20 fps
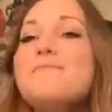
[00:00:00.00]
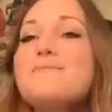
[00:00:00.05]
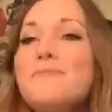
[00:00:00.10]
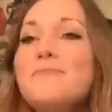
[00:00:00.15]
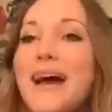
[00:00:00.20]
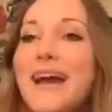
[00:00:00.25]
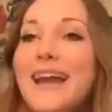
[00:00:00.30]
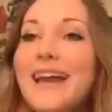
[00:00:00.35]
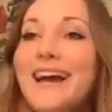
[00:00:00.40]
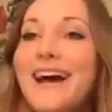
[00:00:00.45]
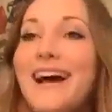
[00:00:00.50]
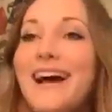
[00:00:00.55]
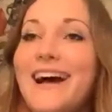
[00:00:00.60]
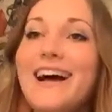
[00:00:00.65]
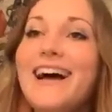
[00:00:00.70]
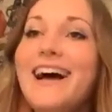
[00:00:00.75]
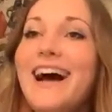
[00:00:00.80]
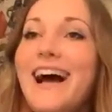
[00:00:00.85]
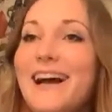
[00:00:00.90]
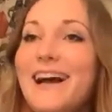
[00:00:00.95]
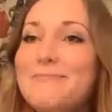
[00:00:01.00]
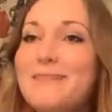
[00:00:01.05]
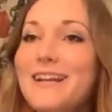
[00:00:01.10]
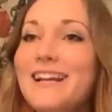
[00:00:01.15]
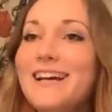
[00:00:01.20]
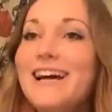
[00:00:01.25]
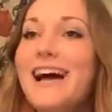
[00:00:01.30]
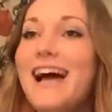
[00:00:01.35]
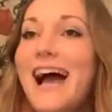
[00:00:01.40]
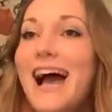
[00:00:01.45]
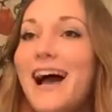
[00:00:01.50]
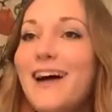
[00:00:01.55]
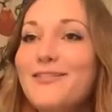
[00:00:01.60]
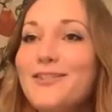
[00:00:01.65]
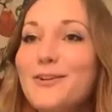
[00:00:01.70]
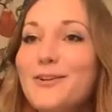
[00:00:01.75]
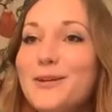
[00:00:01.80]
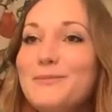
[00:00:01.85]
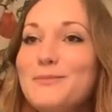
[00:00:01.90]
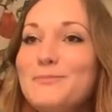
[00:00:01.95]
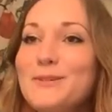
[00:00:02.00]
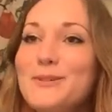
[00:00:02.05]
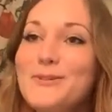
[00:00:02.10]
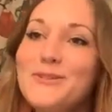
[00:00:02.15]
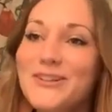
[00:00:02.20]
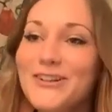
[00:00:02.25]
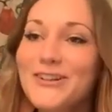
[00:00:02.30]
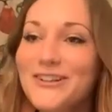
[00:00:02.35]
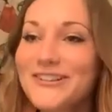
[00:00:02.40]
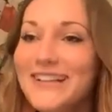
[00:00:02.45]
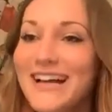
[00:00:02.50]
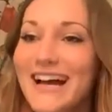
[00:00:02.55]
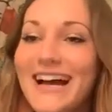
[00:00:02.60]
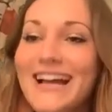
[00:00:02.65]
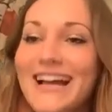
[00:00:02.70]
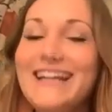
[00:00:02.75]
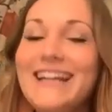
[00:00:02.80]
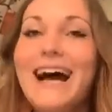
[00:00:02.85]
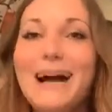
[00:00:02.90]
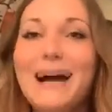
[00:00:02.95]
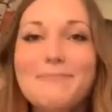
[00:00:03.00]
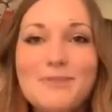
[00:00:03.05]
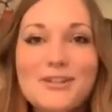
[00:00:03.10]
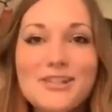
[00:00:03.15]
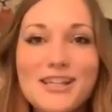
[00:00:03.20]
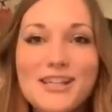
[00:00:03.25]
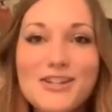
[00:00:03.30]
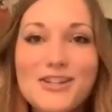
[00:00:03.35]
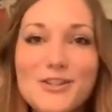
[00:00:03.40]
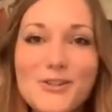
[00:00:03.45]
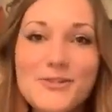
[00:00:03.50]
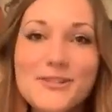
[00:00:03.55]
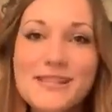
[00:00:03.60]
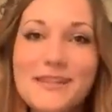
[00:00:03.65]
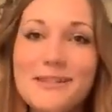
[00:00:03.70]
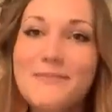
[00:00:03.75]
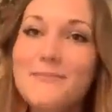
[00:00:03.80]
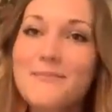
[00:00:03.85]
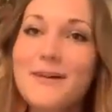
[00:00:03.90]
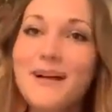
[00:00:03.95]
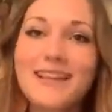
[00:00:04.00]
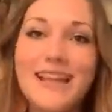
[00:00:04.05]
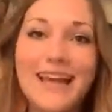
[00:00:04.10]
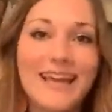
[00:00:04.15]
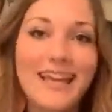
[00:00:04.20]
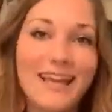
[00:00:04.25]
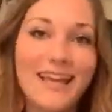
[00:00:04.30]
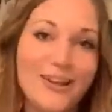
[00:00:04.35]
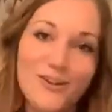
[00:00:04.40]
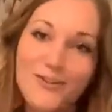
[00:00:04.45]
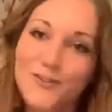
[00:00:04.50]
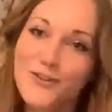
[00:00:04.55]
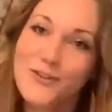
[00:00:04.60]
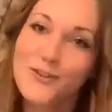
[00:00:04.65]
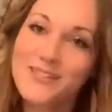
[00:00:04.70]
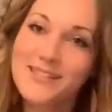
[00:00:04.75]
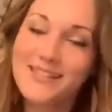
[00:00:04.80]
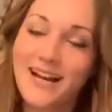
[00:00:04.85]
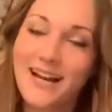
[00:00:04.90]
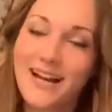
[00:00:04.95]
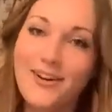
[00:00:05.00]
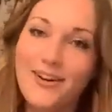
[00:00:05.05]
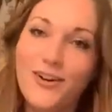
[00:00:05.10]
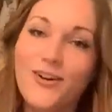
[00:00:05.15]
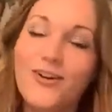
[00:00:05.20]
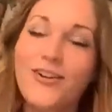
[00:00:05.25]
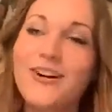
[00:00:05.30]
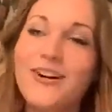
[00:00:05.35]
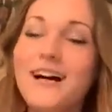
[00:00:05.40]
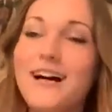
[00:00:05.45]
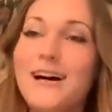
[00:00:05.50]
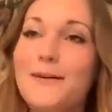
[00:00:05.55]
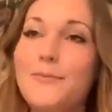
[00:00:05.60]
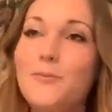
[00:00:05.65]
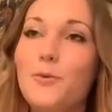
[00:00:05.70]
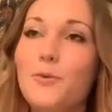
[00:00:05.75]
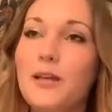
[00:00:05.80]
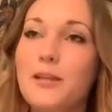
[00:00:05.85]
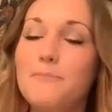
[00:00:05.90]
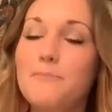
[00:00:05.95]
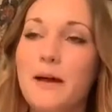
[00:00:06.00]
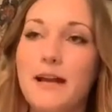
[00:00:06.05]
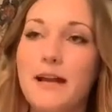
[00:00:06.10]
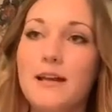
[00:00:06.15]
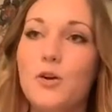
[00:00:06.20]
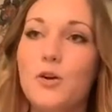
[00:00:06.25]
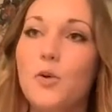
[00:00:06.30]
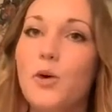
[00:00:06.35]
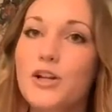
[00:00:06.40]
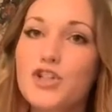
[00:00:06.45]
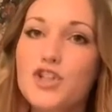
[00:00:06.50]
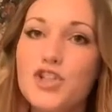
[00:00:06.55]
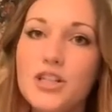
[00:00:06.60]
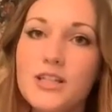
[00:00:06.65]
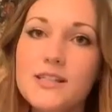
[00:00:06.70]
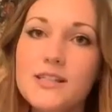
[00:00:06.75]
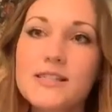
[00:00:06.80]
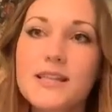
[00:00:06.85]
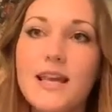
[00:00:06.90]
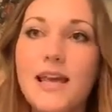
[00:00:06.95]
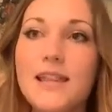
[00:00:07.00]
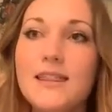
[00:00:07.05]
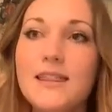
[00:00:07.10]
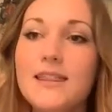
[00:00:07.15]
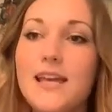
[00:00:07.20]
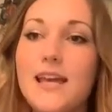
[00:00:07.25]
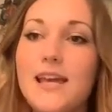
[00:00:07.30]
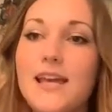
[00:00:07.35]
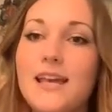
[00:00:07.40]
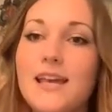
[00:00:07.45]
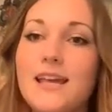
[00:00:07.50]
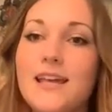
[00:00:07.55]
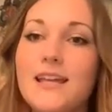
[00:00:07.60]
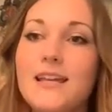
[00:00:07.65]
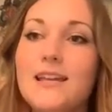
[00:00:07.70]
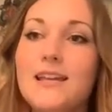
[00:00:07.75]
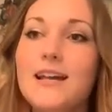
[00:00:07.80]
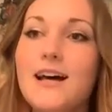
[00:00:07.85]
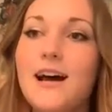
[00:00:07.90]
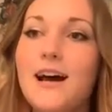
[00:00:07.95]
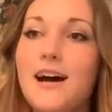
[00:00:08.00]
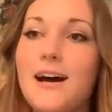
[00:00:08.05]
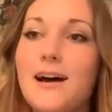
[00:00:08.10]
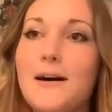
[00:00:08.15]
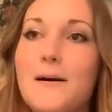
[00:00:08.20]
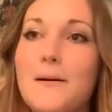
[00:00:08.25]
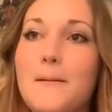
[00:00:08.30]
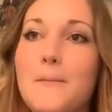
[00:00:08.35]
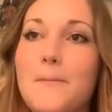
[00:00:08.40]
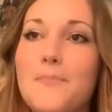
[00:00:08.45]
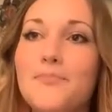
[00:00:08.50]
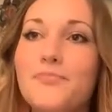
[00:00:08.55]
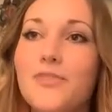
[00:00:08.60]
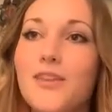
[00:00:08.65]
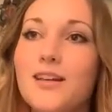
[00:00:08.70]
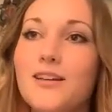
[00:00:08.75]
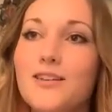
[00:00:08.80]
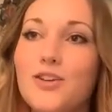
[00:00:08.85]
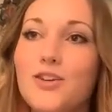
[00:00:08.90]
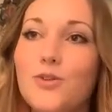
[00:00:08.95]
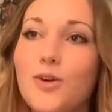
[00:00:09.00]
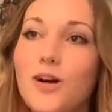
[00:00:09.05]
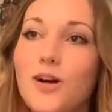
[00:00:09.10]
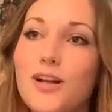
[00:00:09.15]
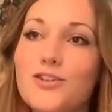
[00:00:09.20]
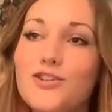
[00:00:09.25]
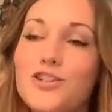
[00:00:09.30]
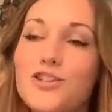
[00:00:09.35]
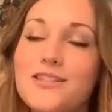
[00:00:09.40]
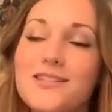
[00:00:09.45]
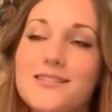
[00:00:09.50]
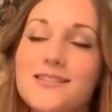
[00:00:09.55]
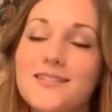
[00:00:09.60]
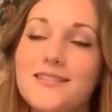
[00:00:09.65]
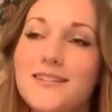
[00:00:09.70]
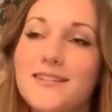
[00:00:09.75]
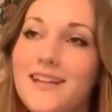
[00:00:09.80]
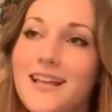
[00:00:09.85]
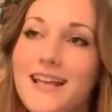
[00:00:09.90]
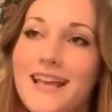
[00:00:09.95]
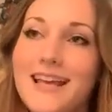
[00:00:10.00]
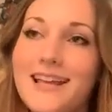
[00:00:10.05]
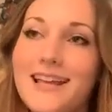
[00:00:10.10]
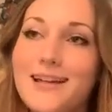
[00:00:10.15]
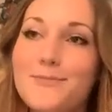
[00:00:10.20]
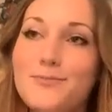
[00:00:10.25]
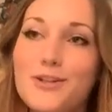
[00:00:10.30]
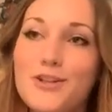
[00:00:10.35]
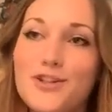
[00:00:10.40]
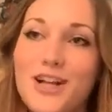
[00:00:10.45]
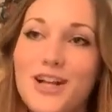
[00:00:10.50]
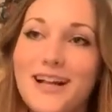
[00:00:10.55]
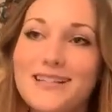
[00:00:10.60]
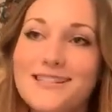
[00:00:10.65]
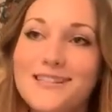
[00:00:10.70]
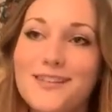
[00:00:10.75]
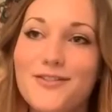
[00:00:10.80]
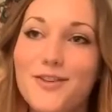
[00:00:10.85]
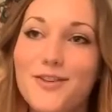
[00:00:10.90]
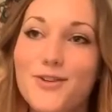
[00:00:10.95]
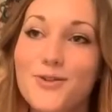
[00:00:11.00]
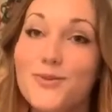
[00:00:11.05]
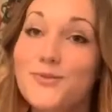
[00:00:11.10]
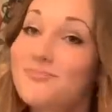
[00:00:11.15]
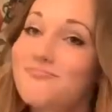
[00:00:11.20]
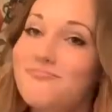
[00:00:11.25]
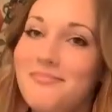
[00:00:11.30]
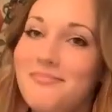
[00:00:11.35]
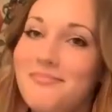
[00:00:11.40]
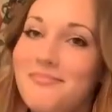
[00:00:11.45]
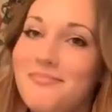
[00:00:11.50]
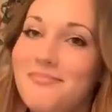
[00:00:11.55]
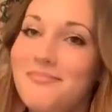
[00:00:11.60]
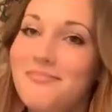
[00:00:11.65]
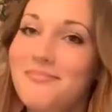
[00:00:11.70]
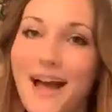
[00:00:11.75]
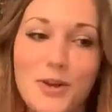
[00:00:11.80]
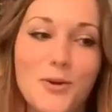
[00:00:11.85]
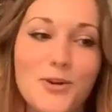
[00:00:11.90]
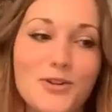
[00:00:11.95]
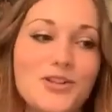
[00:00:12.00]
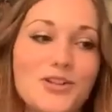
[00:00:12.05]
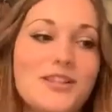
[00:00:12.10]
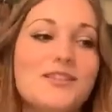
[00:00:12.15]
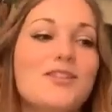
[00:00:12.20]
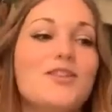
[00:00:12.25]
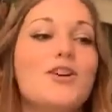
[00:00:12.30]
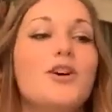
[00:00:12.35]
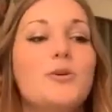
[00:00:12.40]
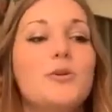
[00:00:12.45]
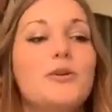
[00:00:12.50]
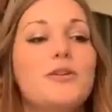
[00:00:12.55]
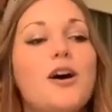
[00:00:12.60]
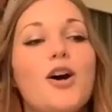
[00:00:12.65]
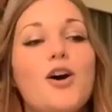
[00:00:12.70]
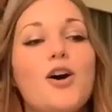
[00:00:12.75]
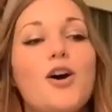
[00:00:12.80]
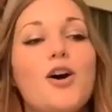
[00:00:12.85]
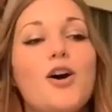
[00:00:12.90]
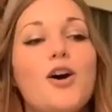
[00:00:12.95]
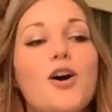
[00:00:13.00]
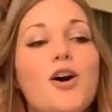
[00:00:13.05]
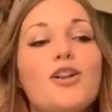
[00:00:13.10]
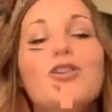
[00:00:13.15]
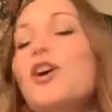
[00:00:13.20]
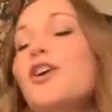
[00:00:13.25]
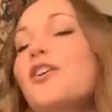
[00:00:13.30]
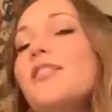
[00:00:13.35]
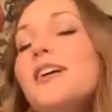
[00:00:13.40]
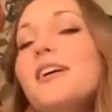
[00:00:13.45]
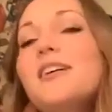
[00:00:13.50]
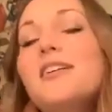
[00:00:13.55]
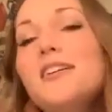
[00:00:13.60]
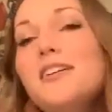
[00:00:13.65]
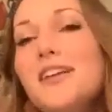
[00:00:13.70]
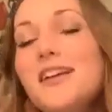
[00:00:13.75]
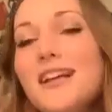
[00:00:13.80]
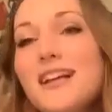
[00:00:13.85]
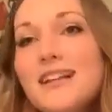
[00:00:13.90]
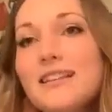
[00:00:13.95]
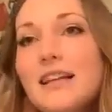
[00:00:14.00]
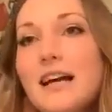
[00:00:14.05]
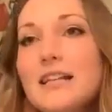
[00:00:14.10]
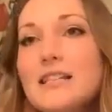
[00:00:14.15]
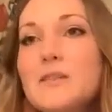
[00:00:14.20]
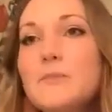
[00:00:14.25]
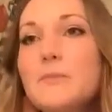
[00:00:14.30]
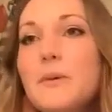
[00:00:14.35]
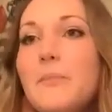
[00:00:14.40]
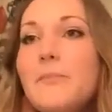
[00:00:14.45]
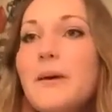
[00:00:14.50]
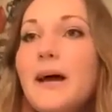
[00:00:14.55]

Becca, I'm going to have you unmute your line. I'm just going to do some like interview style with Becca questions, and then you all just hit up the chats if you have any questions along the lines.